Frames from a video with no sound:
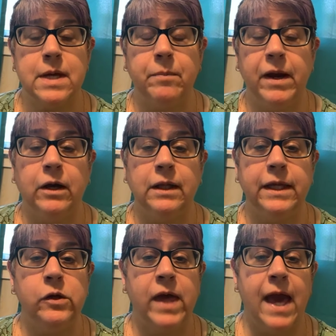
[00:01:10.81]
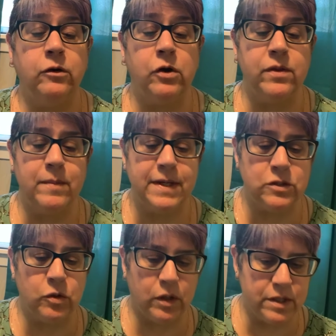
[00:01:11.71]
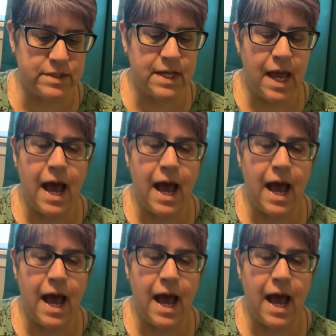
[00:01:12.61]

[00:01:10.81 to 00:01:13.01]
Apparently you can grow them indoors.